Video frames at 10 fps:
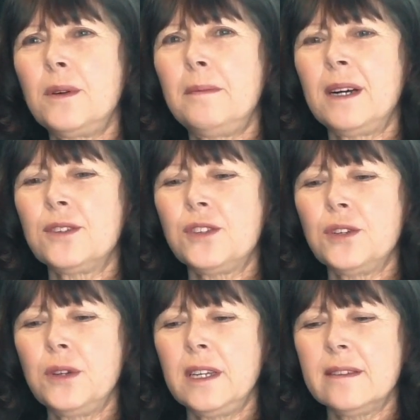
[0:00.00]
about
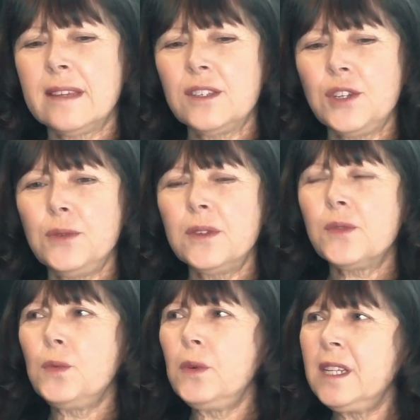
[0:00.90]
Joni is that she was
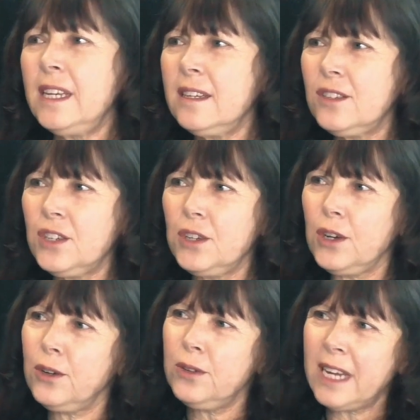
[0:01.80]
willing to
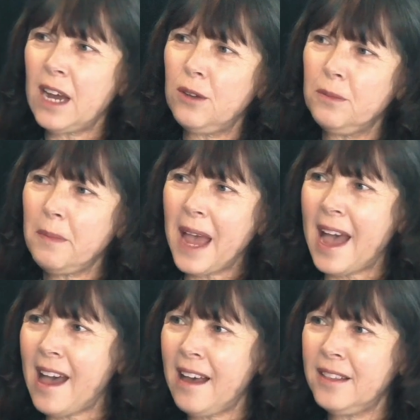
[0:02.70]
go down
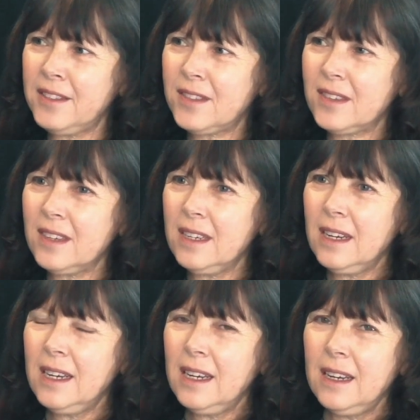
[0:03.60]
paths
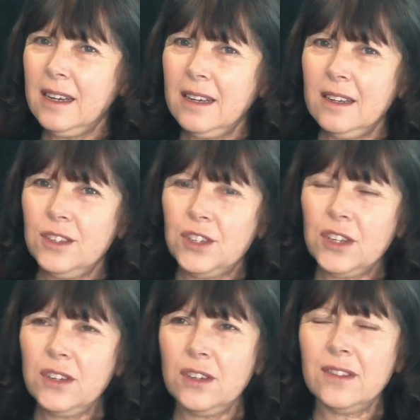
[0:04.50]

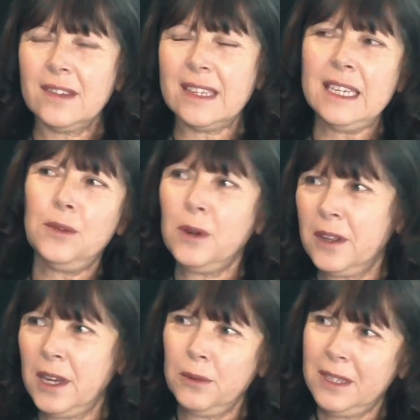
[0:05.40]
just to see where
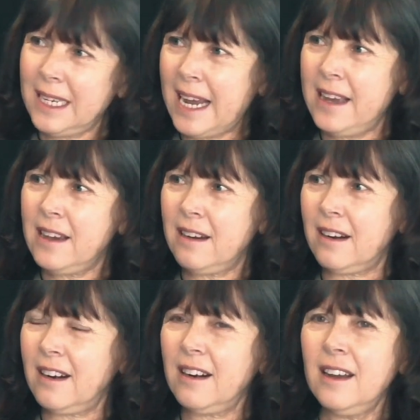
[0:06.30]
they would take
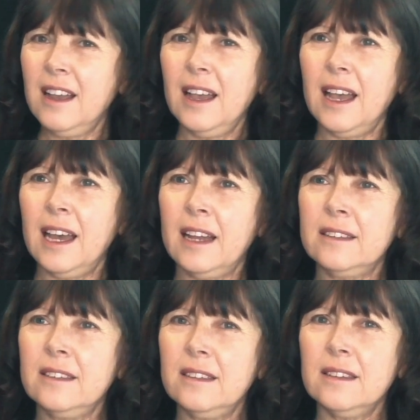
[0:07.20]
her.
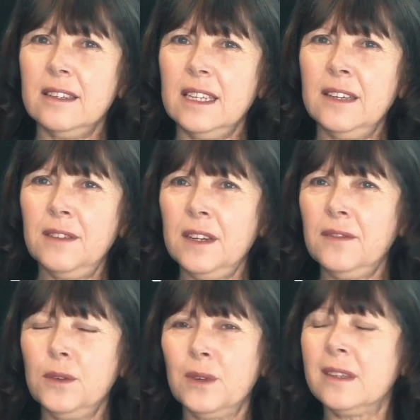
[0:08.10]
And even if
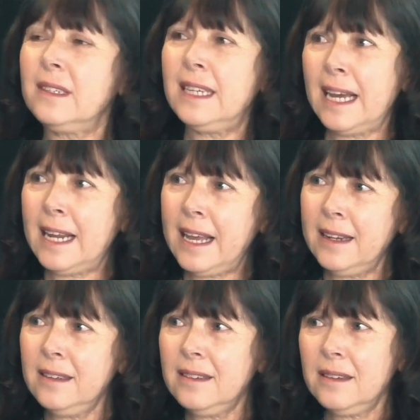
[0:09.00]
it was a dead
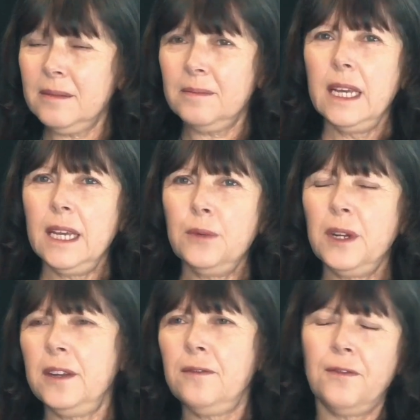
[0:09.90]
end, it would
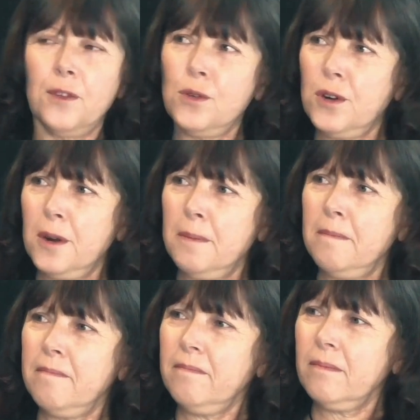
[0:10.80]

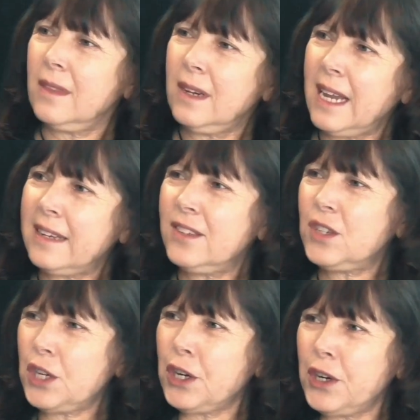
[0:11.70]
inform the next
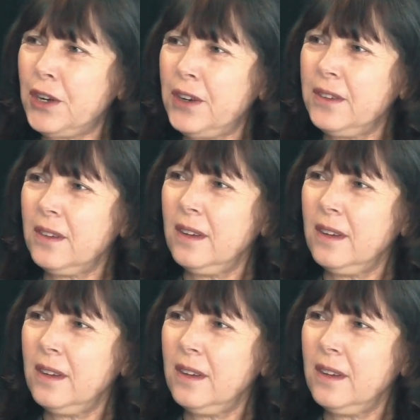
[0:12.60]
turn.